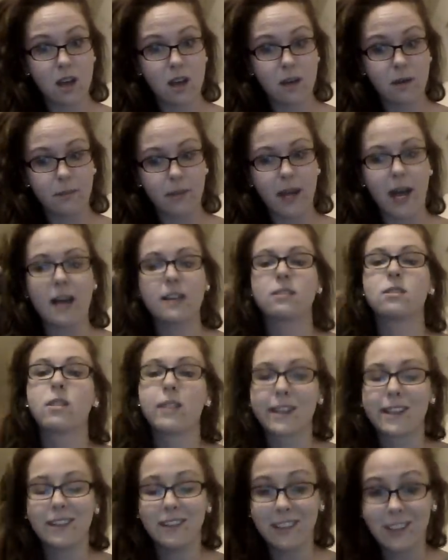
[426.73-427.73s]
yeah, so
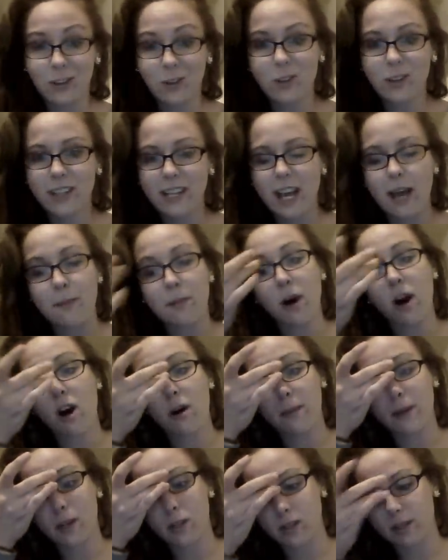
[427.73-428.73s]
like literally I bought all
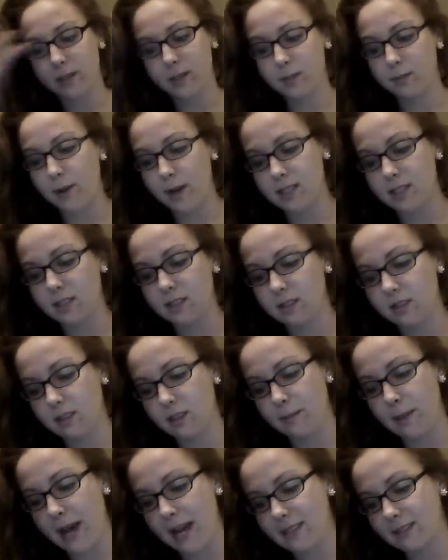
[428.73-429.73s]
my Christmas presents in the
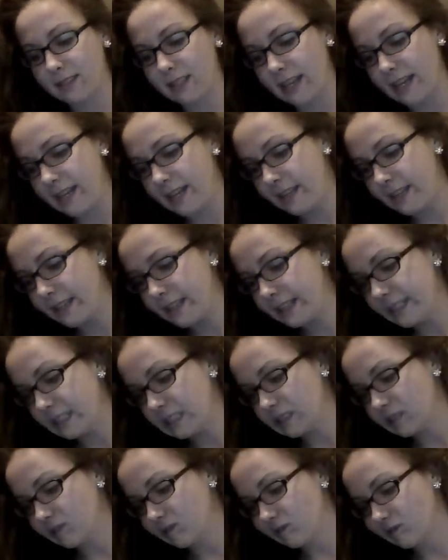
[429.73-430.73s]
past like
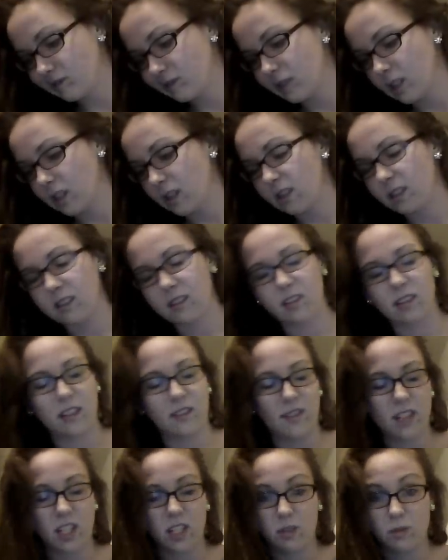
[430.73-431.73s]
I don't
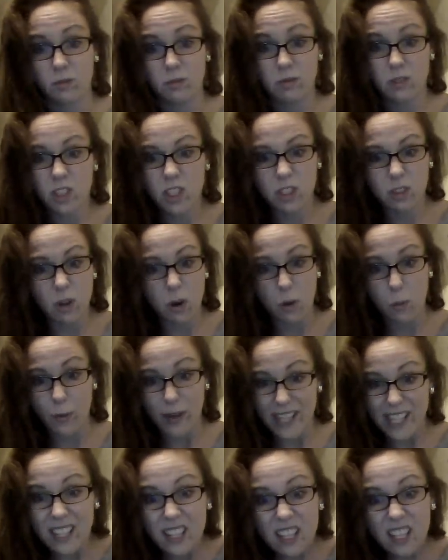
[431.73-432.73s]
even know, a
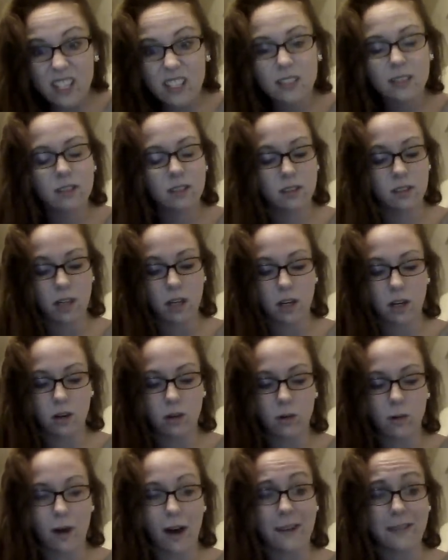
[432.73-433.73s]
week.
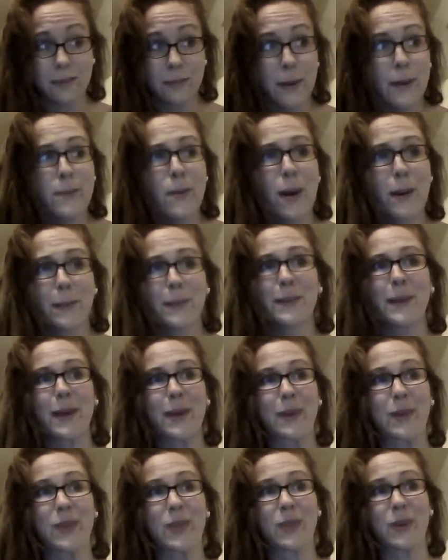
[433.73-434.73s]
So I've spent probably like
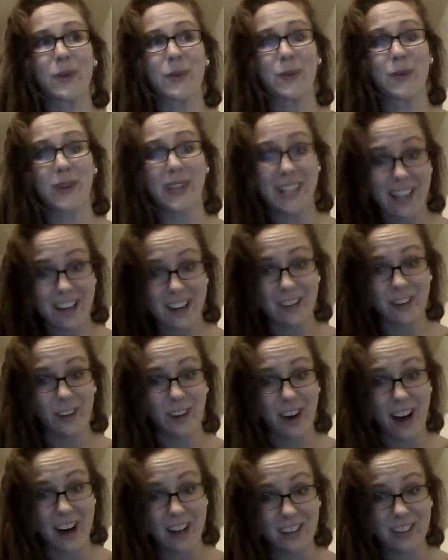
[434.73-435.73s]

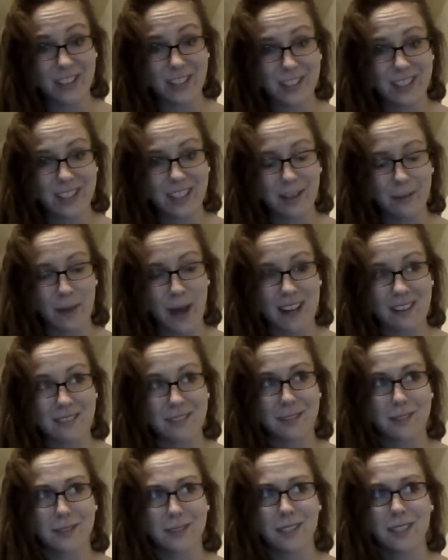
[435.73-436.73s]
$300 in the
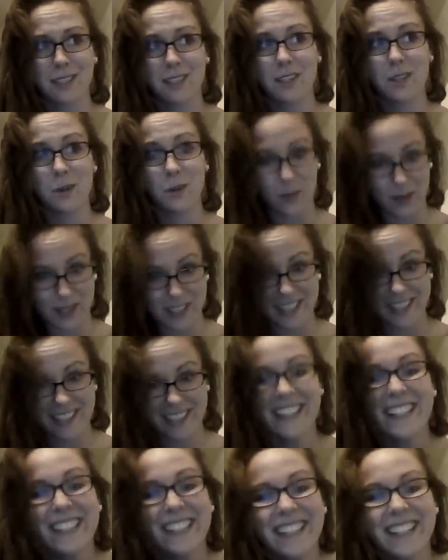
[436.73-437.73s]
past week.
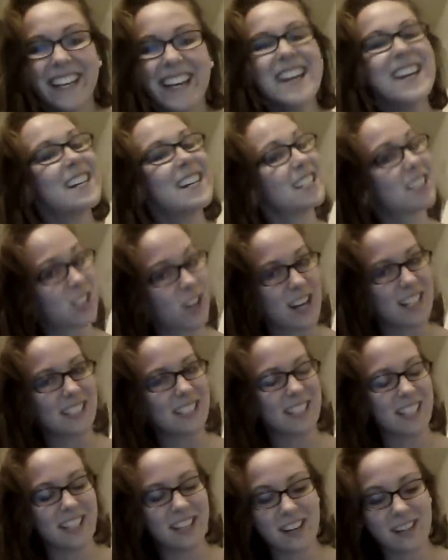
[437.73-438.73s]
It's
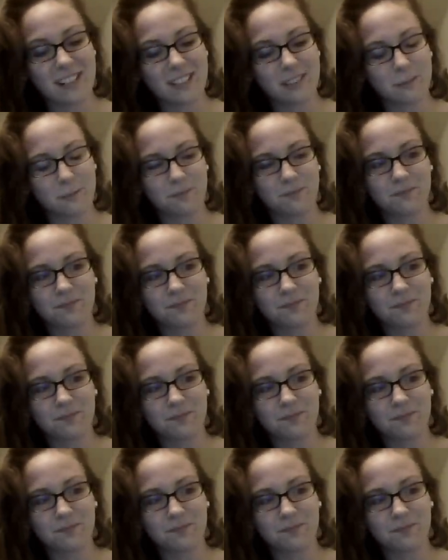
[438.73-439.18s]
crazy. I